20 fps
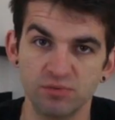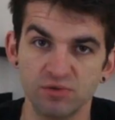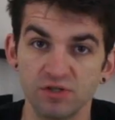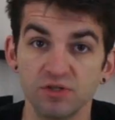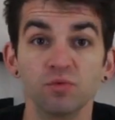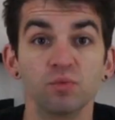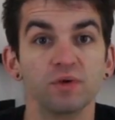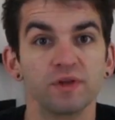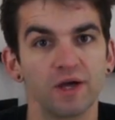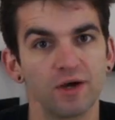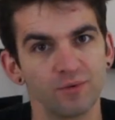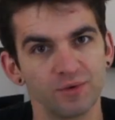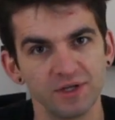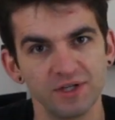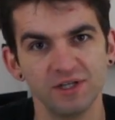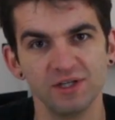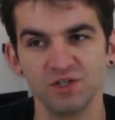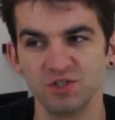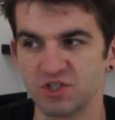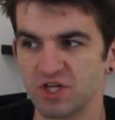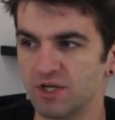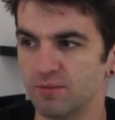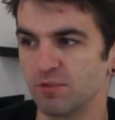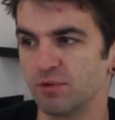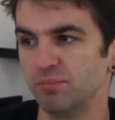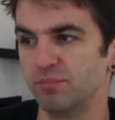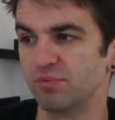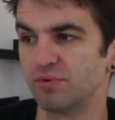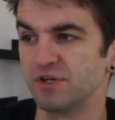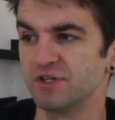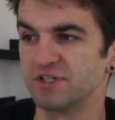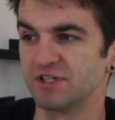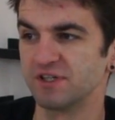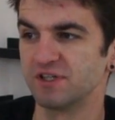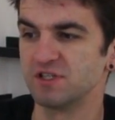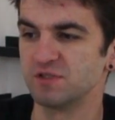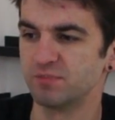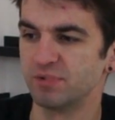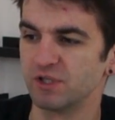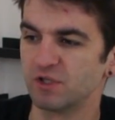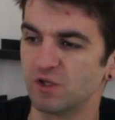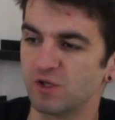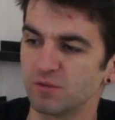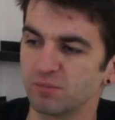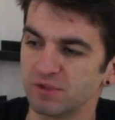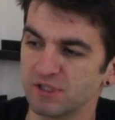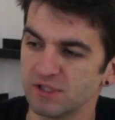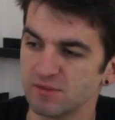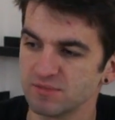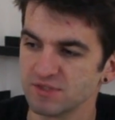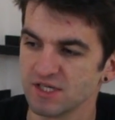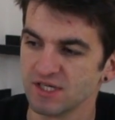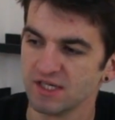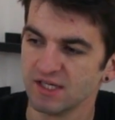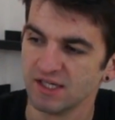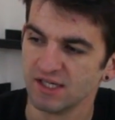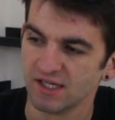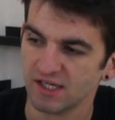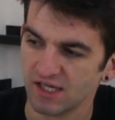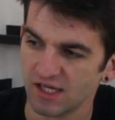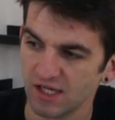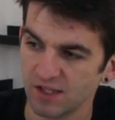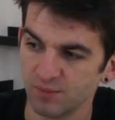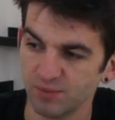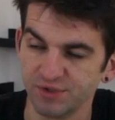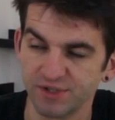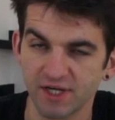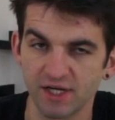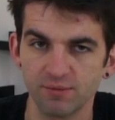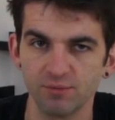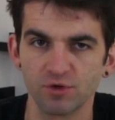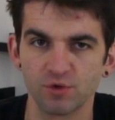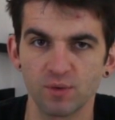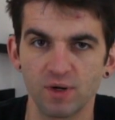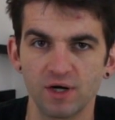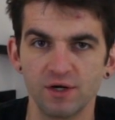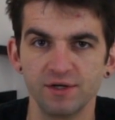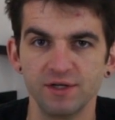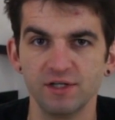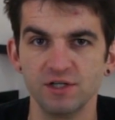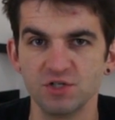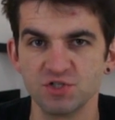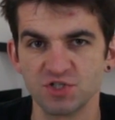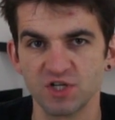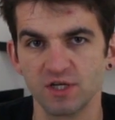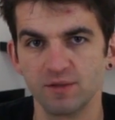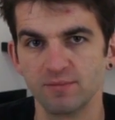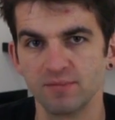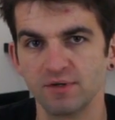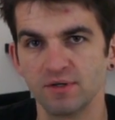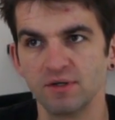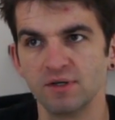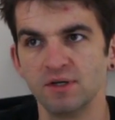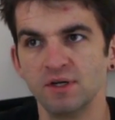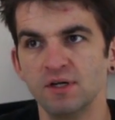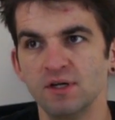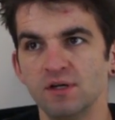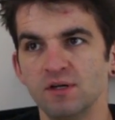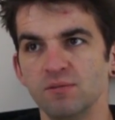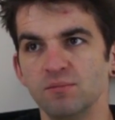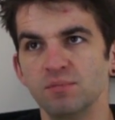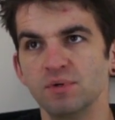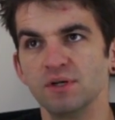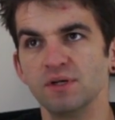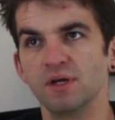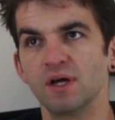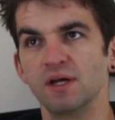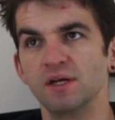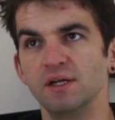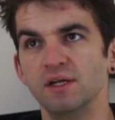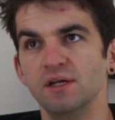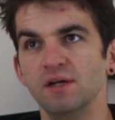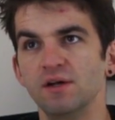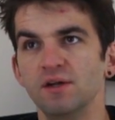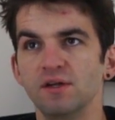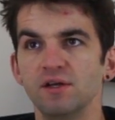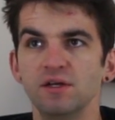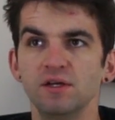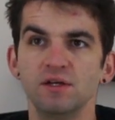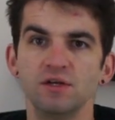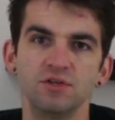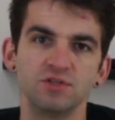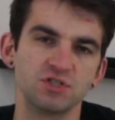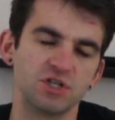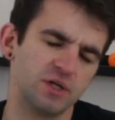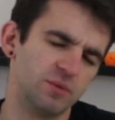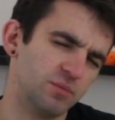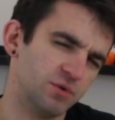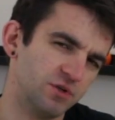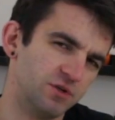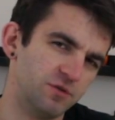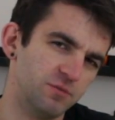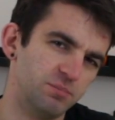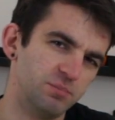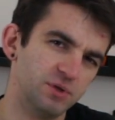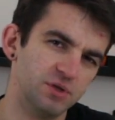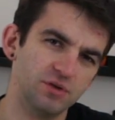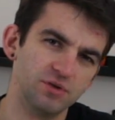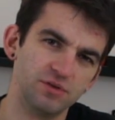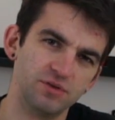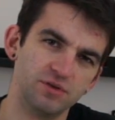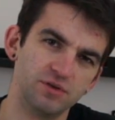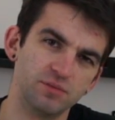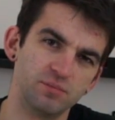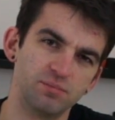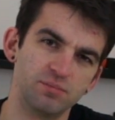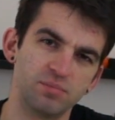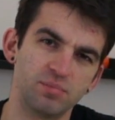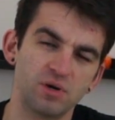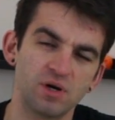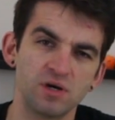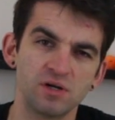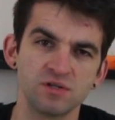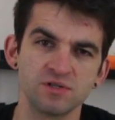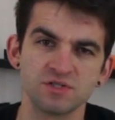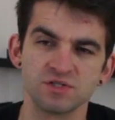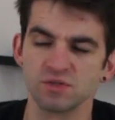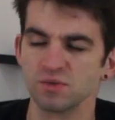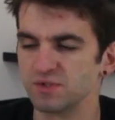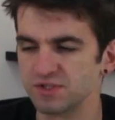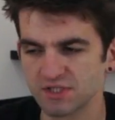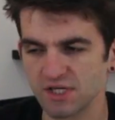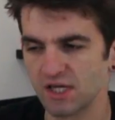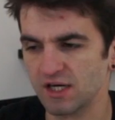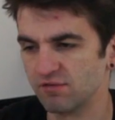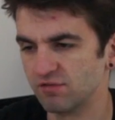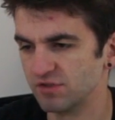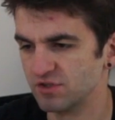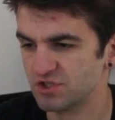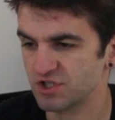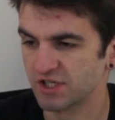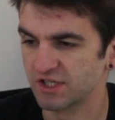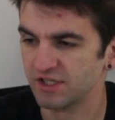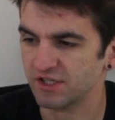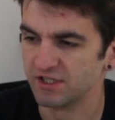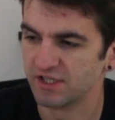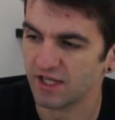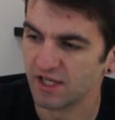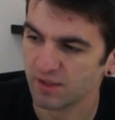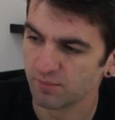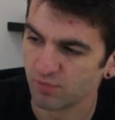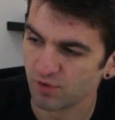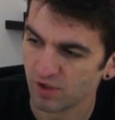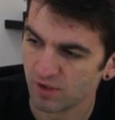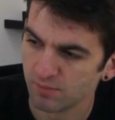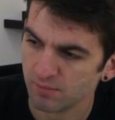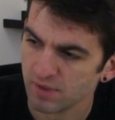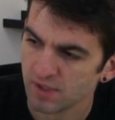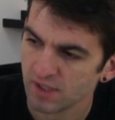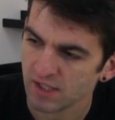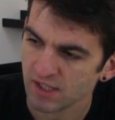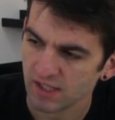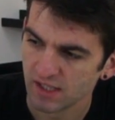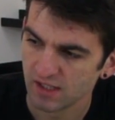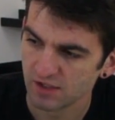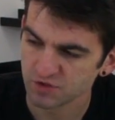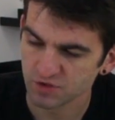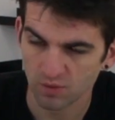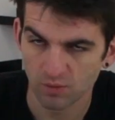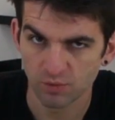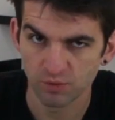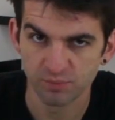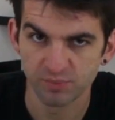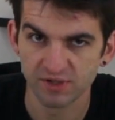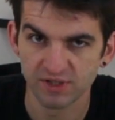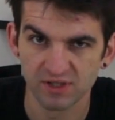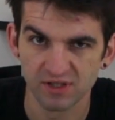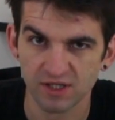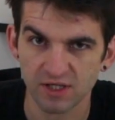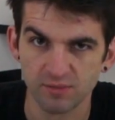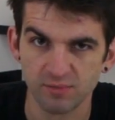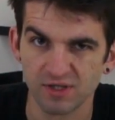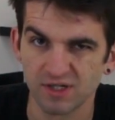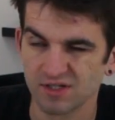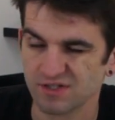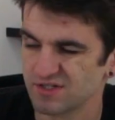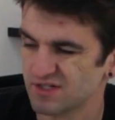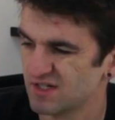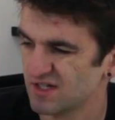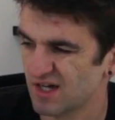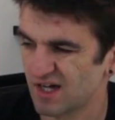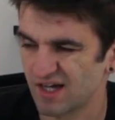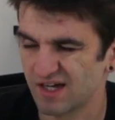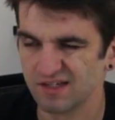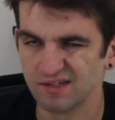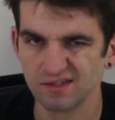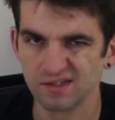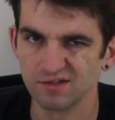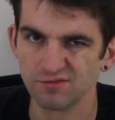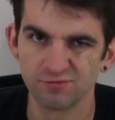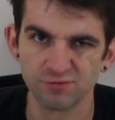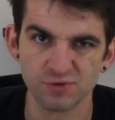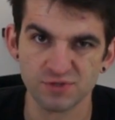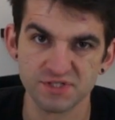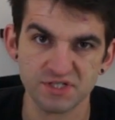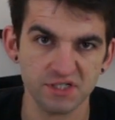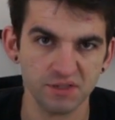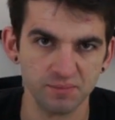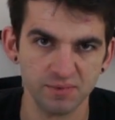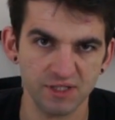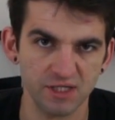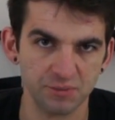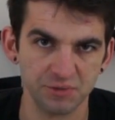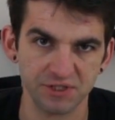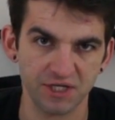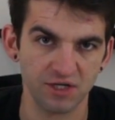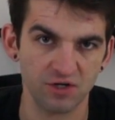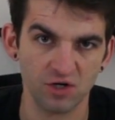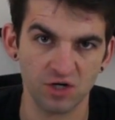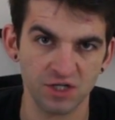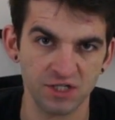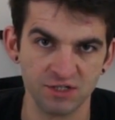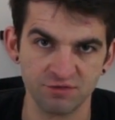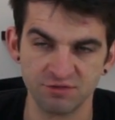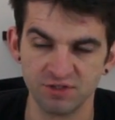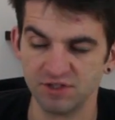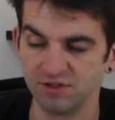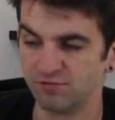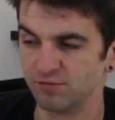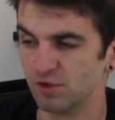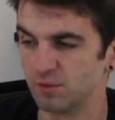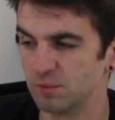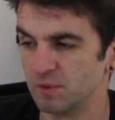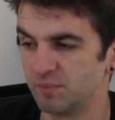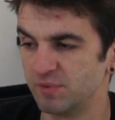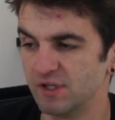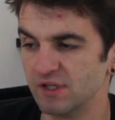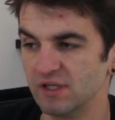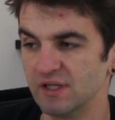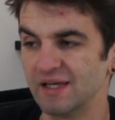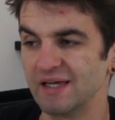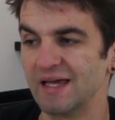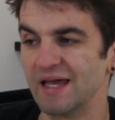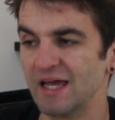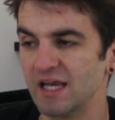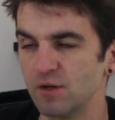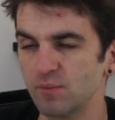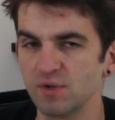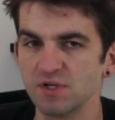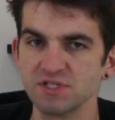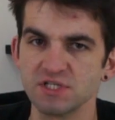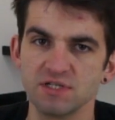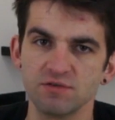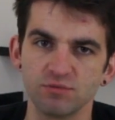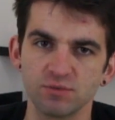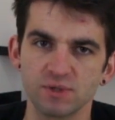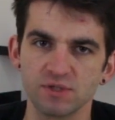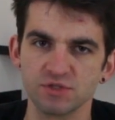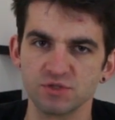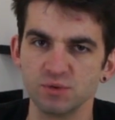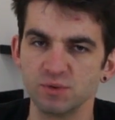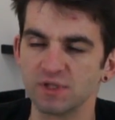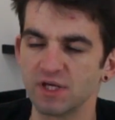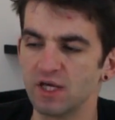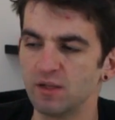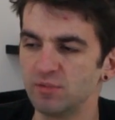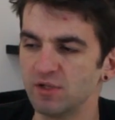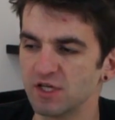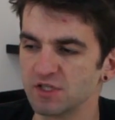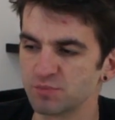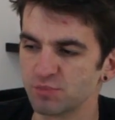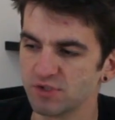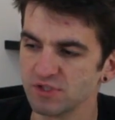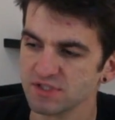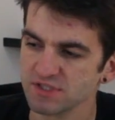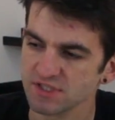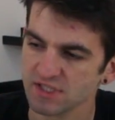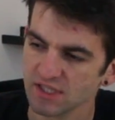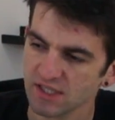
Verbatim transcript: print without a heated chamber. Printing these big long beams uh, would kind of require a heated chamber, but I needed a heated chamber to build the parts, so it's kind of a chicken and the egg problem. Uh, so I went with P L A because it, I didn't foresee being able to get hot enough to deform the P L A anyways, even when I was doing A B S prints.